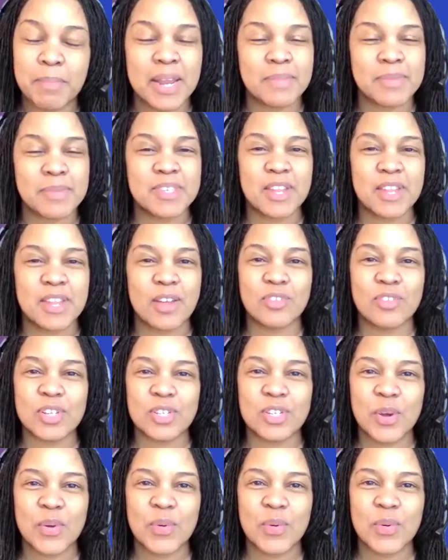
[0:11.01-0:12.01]
My name's
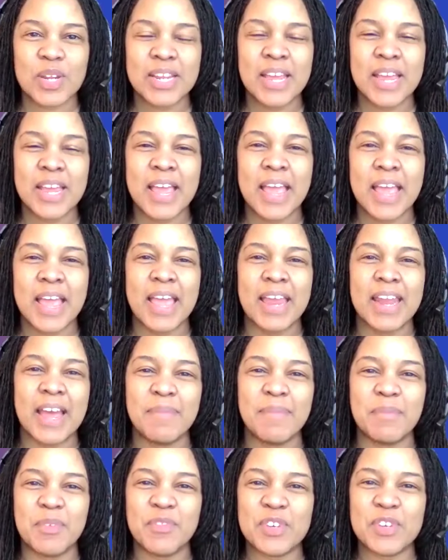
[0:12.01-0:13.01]
Stephanie Toney,
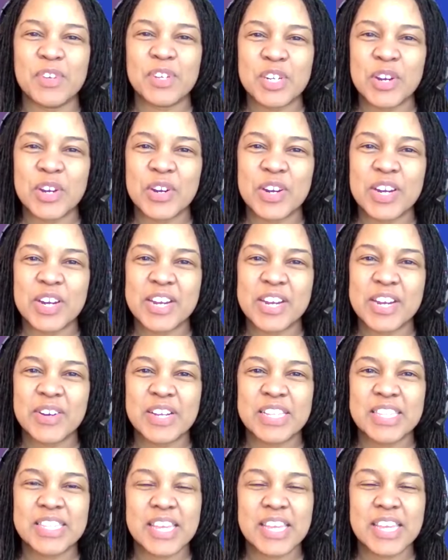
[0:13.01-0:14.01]
and I'm the visionary
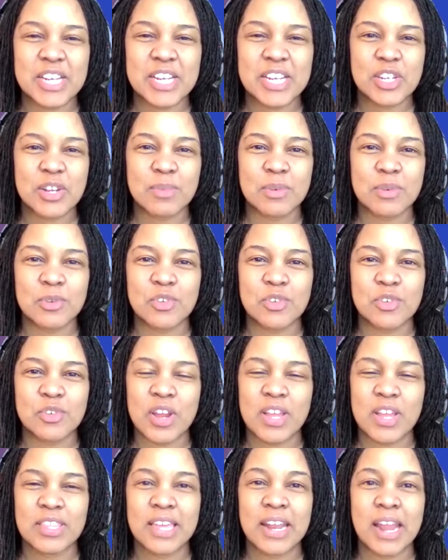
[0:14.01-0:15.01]
here at
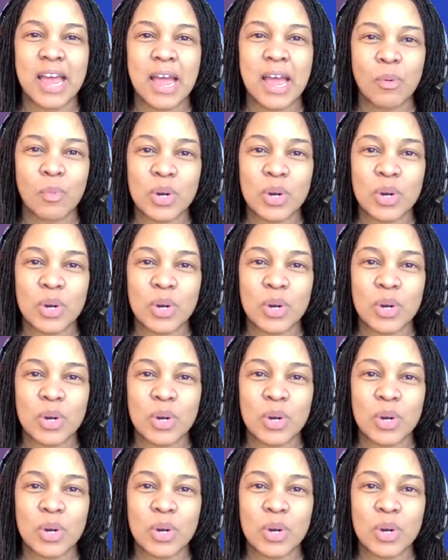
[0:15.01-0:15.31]
CHW Strength,